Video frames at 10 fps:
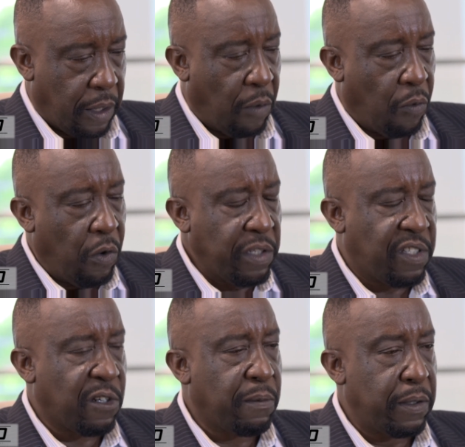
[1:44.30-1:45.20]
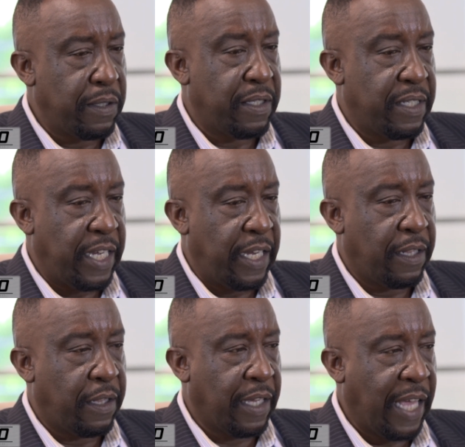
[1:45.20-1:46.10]
award ceremony today,
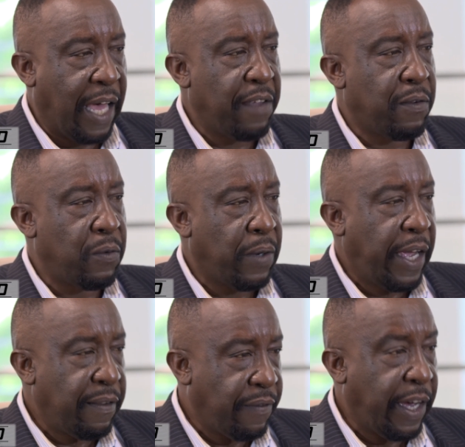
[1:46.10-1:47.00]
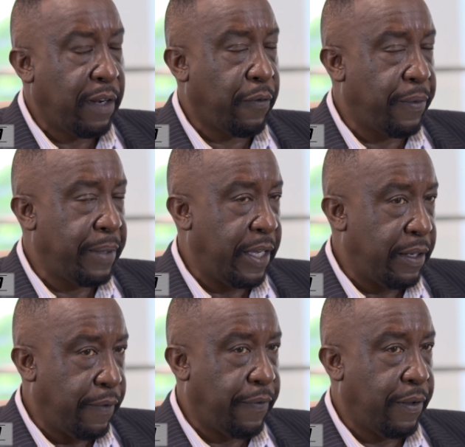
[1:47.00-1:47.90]
the guys who I invited from the
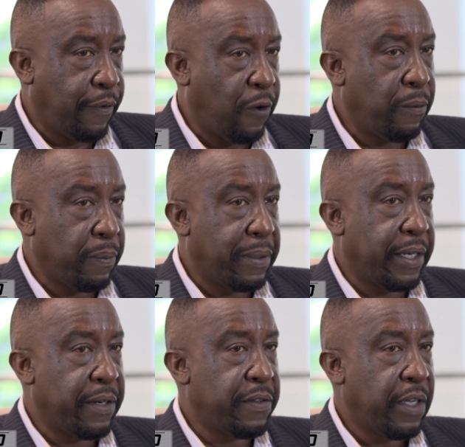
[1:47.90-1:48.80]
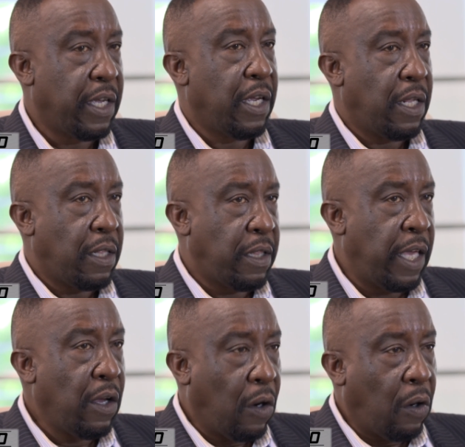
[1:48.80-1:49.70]
NFL, former players,
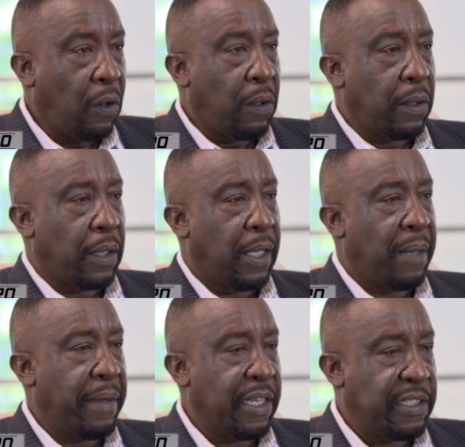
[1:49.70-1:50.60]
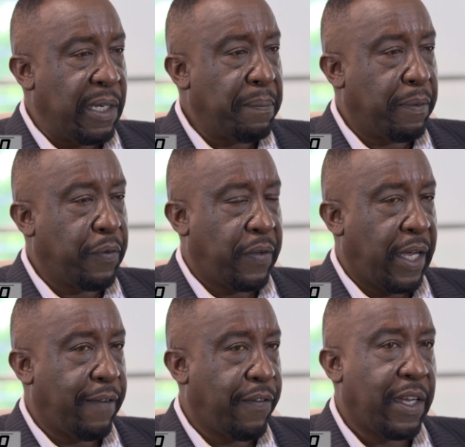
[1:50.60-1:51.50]
they all
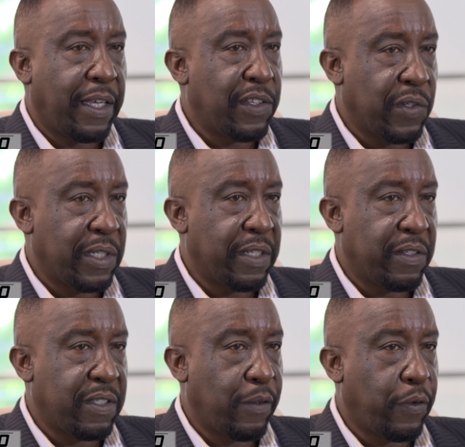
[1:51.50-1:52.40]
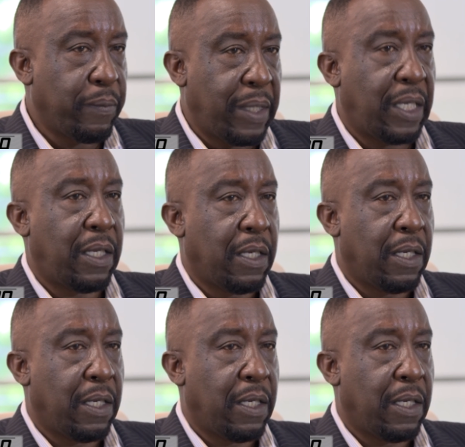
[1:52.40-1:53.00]
exemplify financial literacy for me.